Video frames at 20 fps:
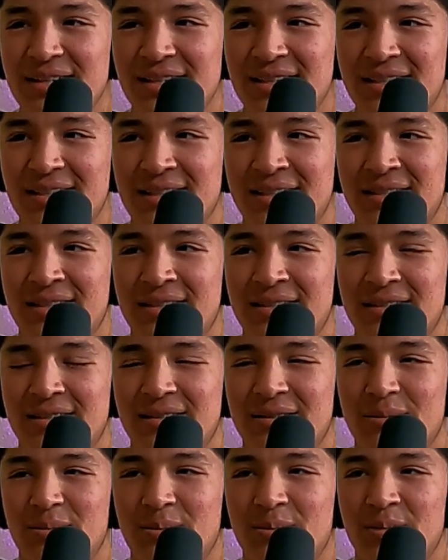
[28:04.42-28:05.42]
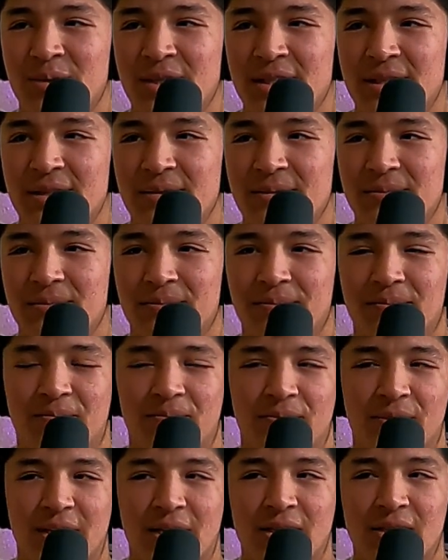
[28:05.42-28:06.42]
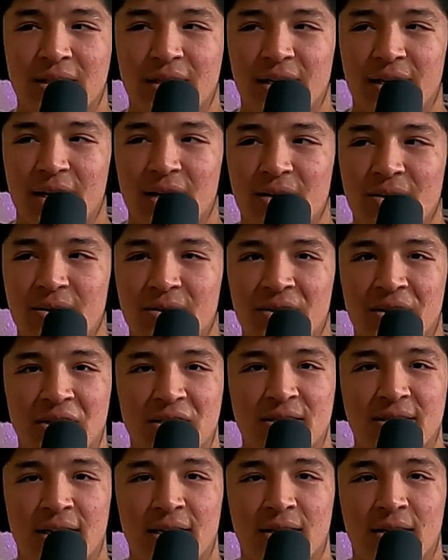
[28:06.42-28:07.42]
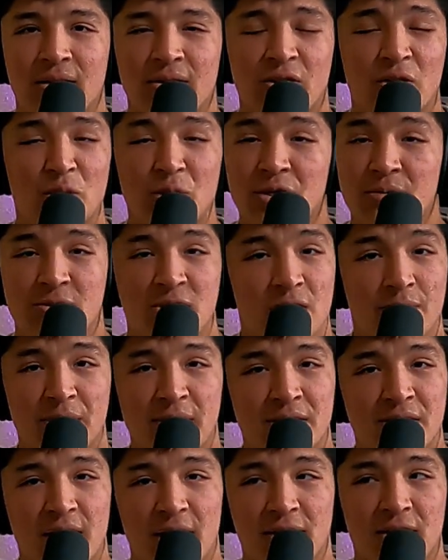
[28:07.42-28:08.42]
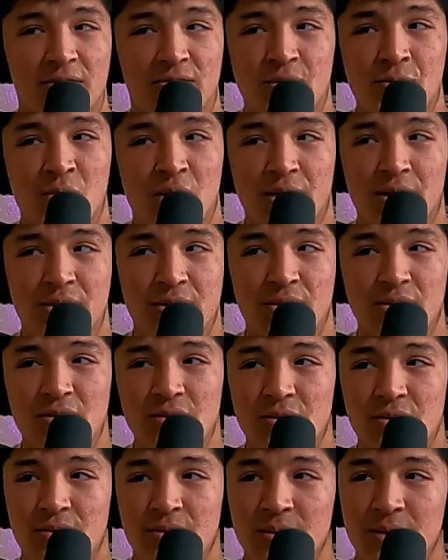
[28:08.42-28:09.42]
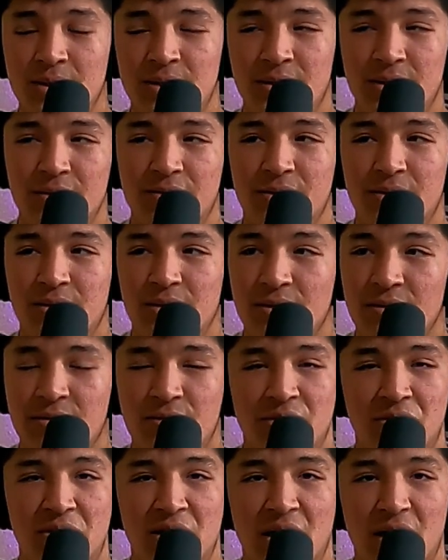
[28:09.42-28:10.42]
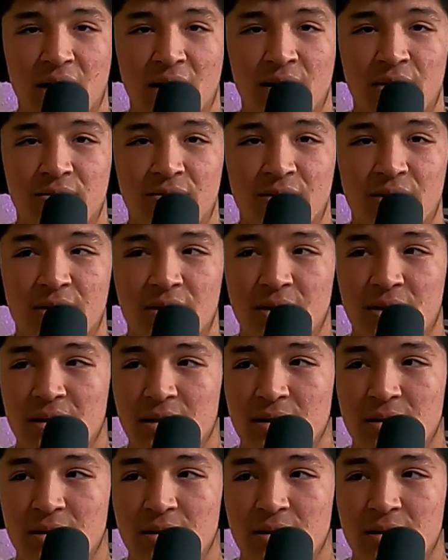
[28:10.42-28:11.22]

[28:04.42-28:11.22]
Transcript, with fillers: Uh, but clean it out. You could stand in there. You could do some jumping jacks if you wanted to. You know, if you're if you're that kind of uh,